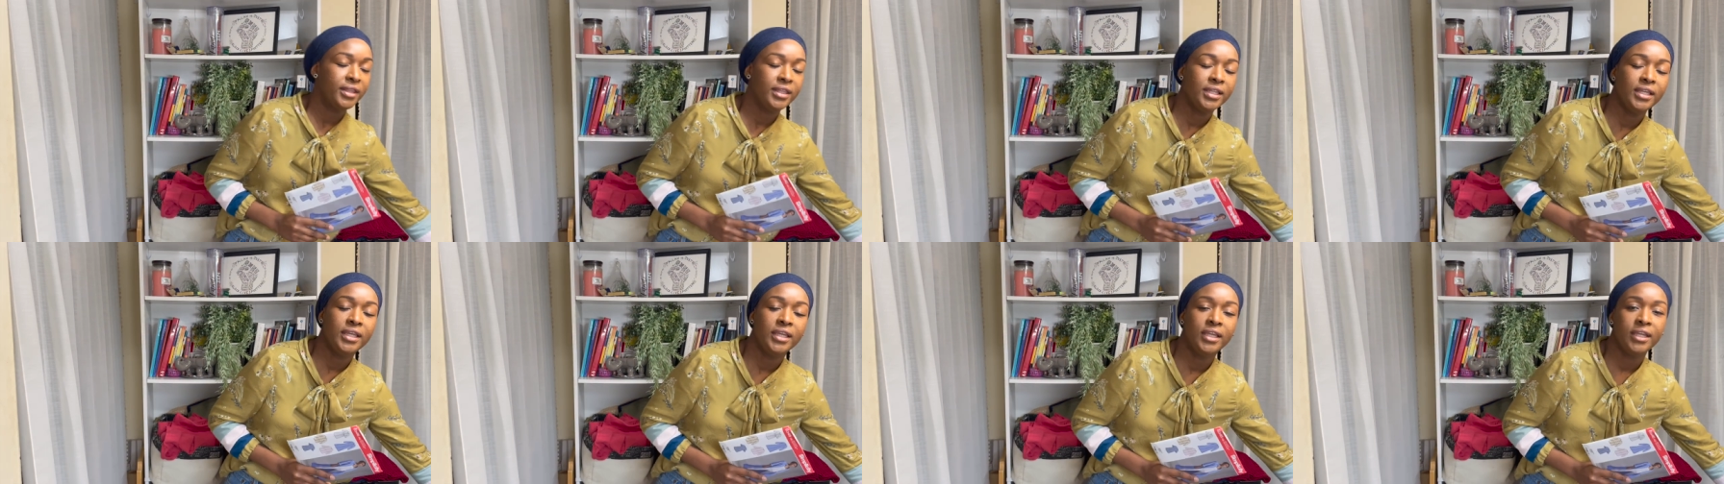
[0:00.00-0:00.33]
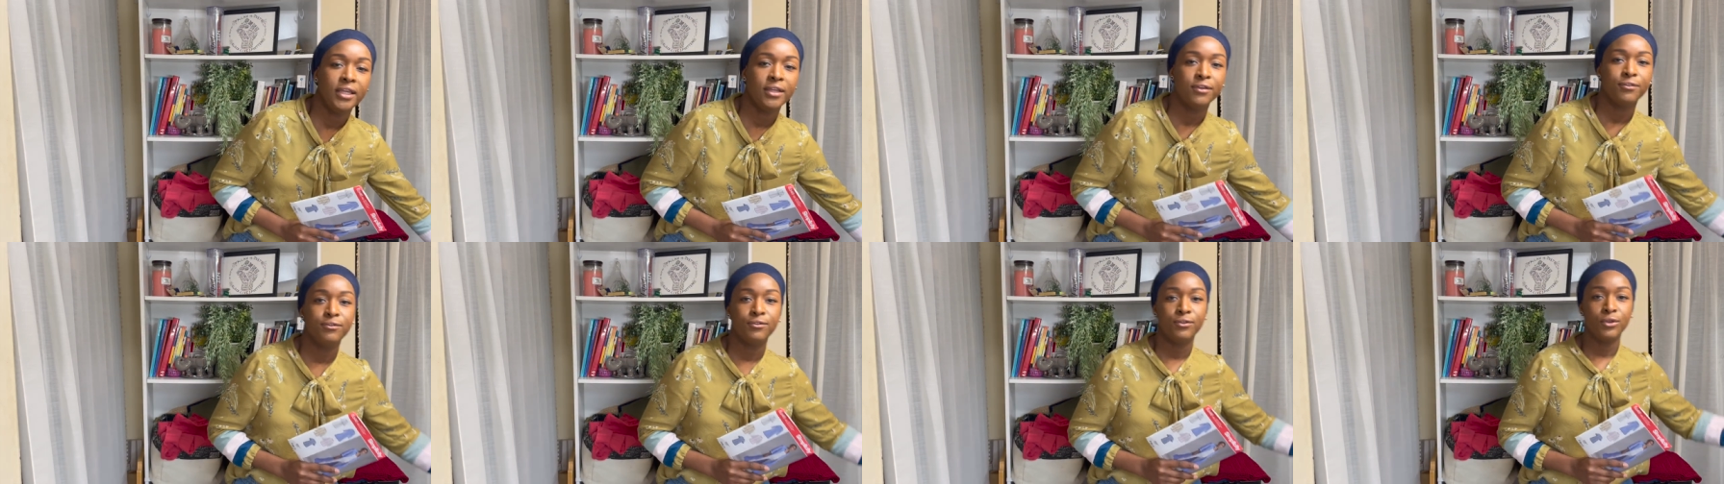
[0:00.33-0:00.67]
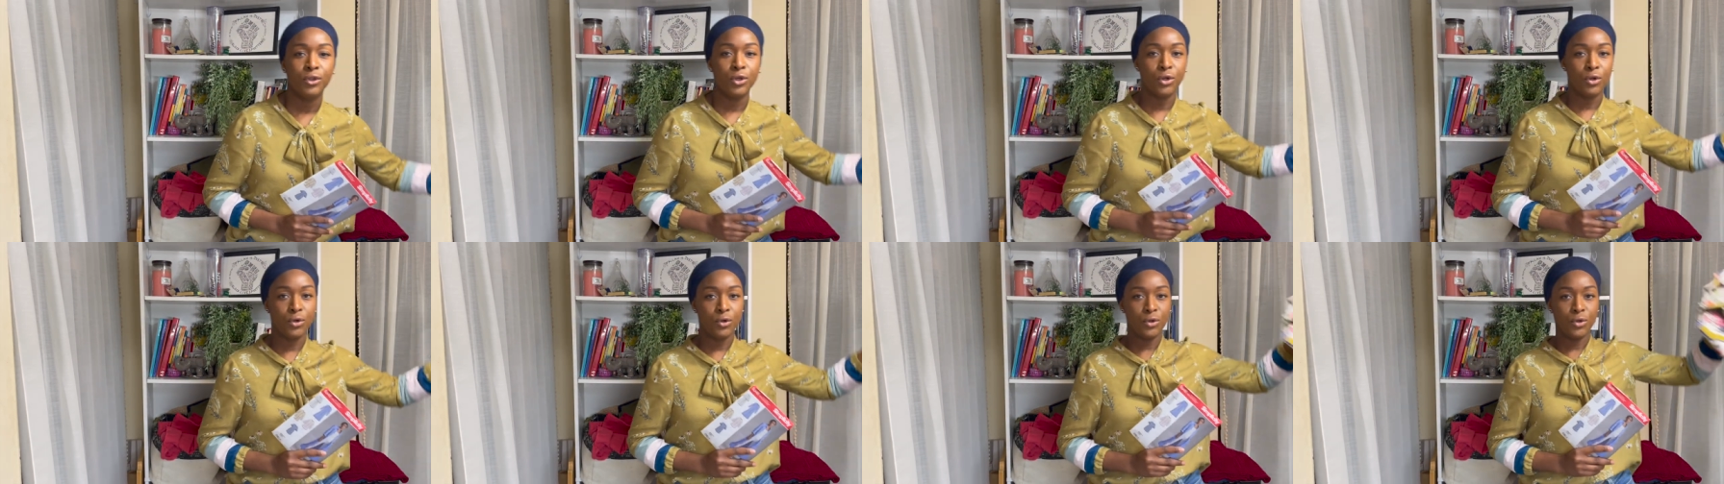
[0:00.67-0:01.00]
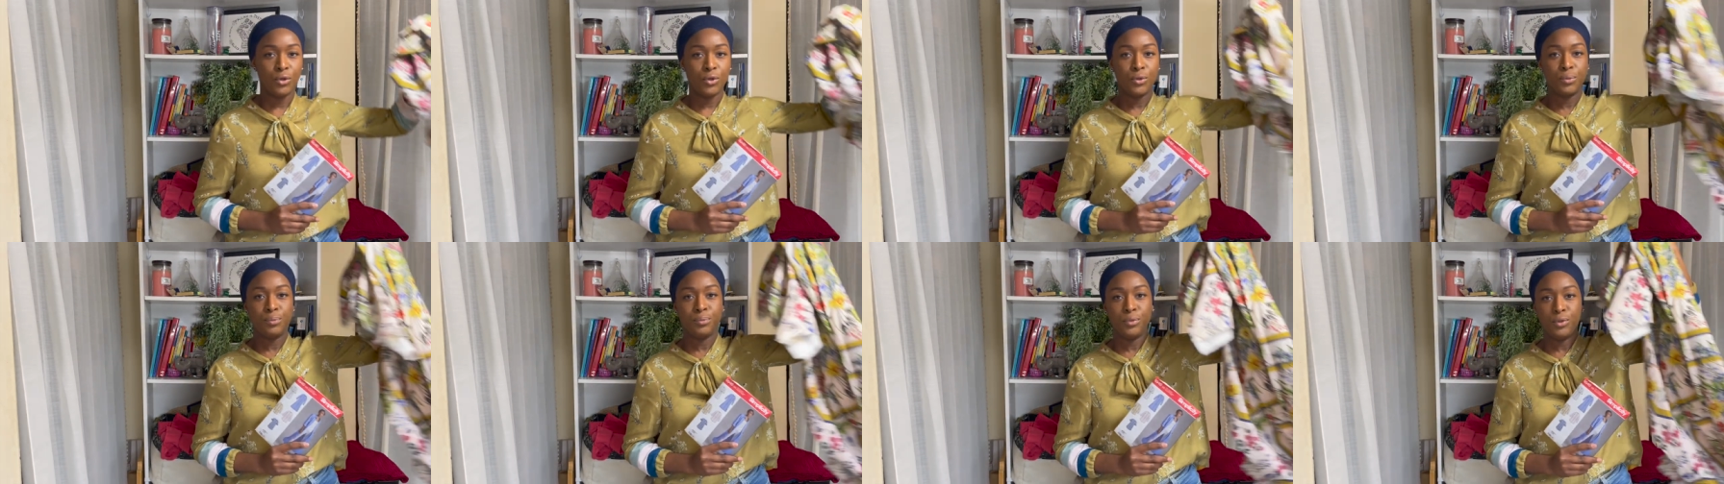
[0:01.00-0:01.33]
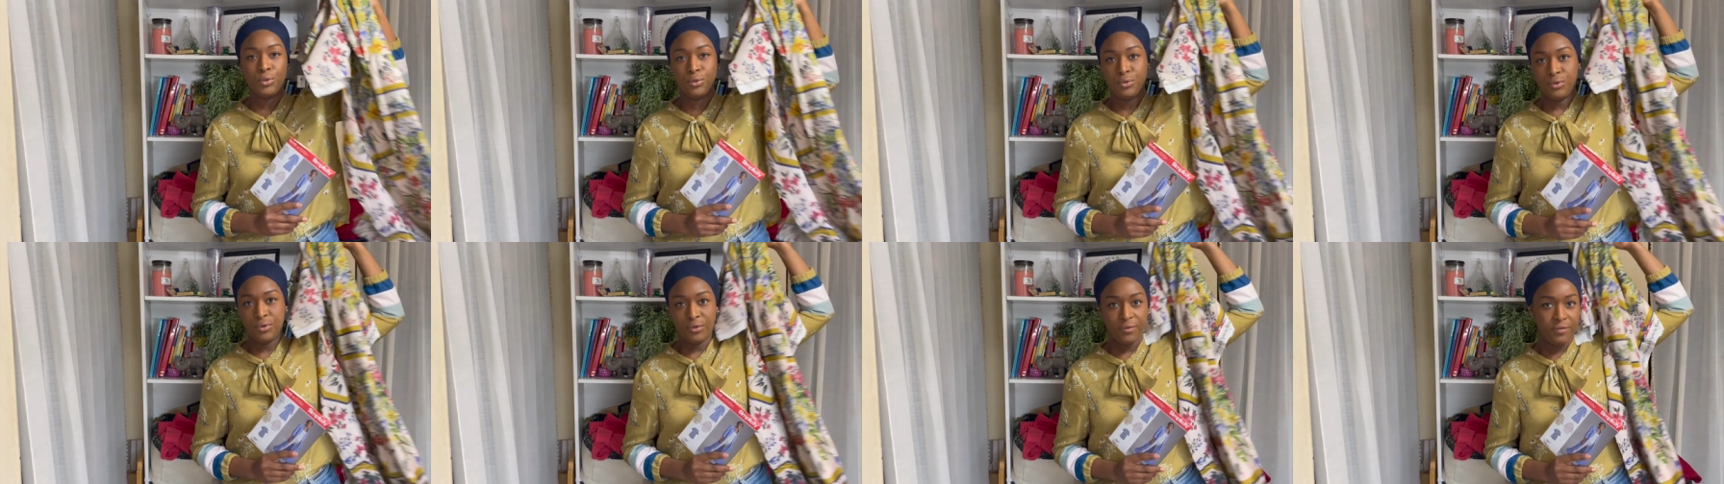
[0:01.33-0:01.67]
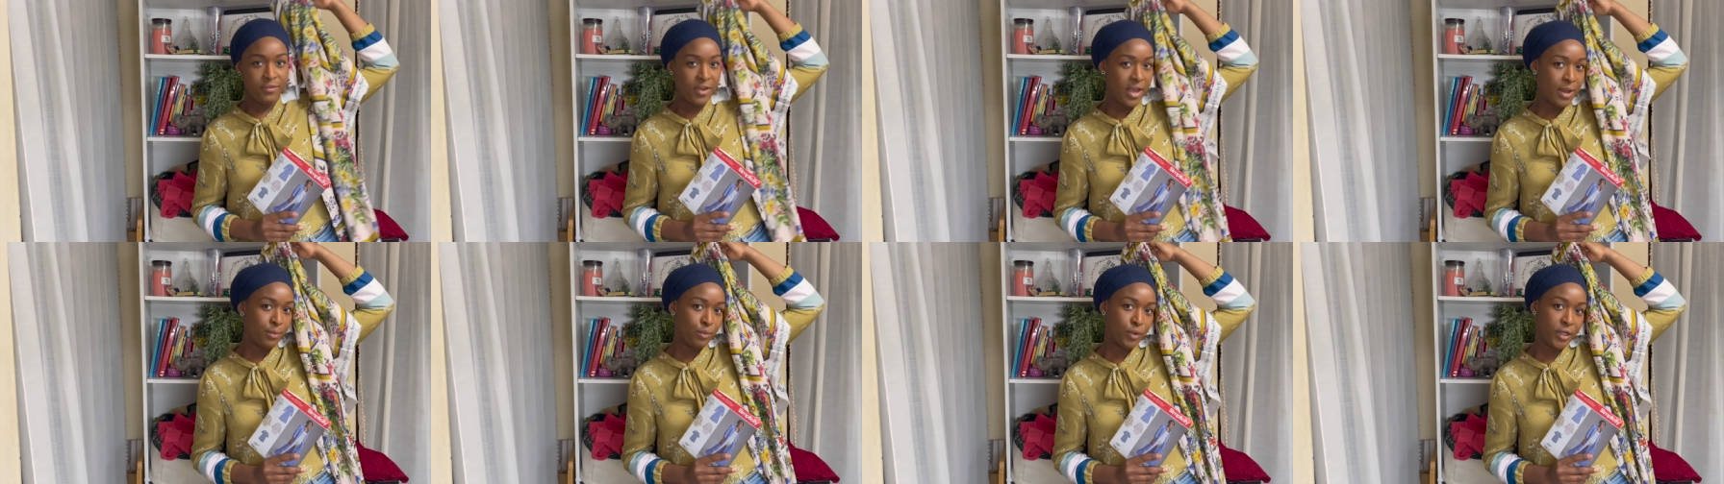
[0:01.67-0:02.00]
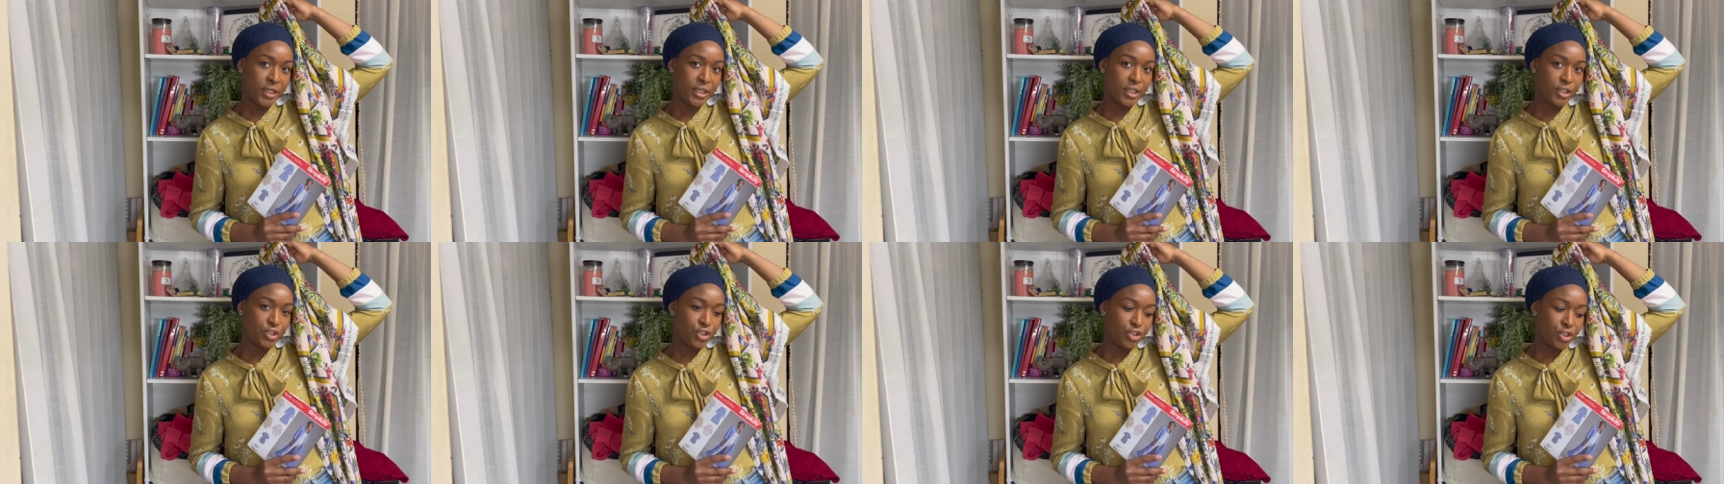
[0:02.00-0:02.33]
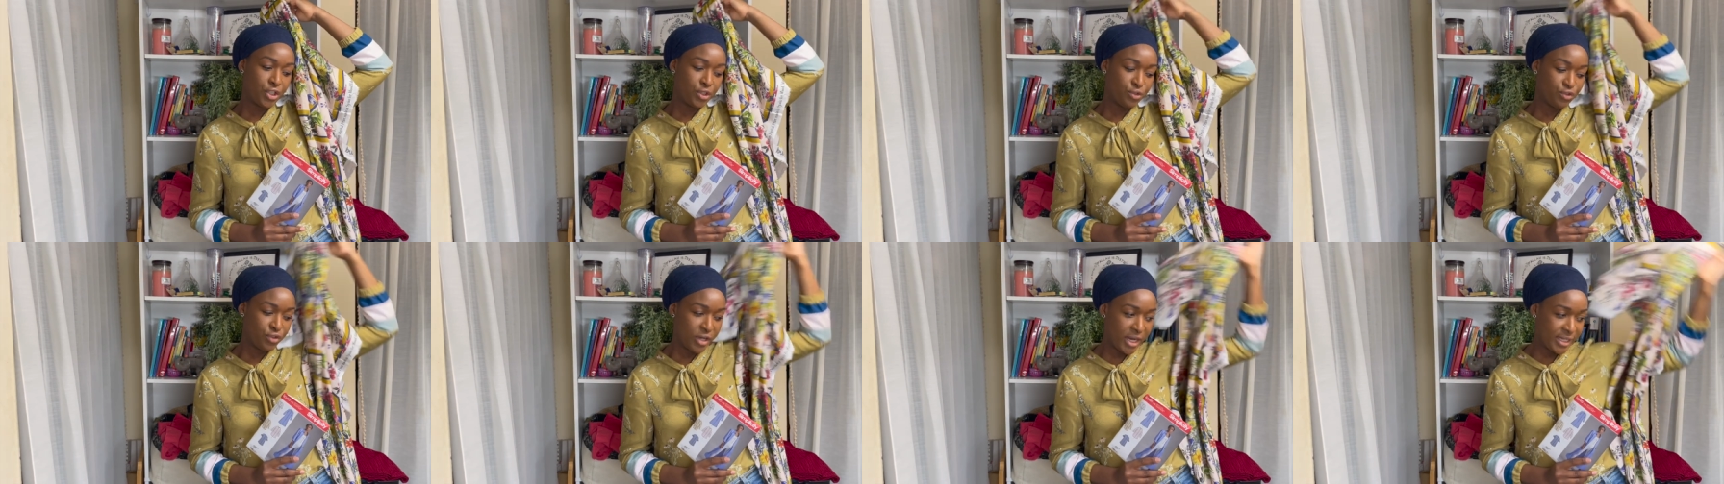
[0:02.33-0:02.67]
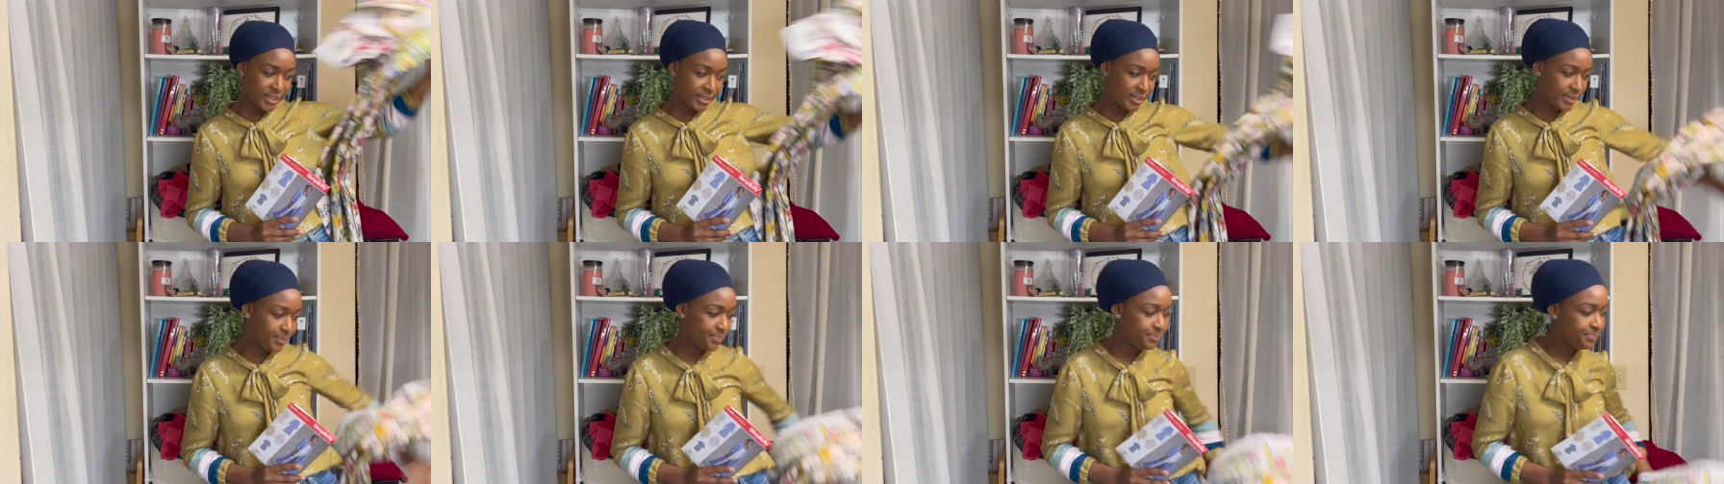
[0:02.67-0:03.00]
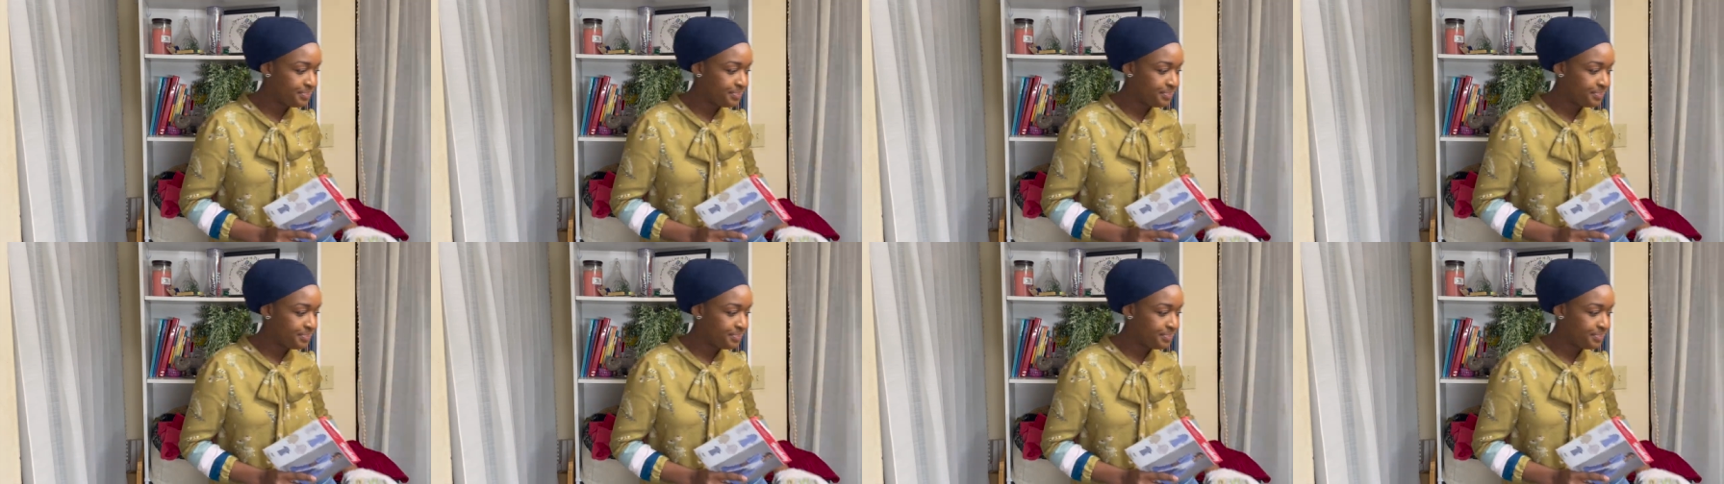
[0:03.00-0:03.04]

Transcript: the floral mood fabric shirt dress.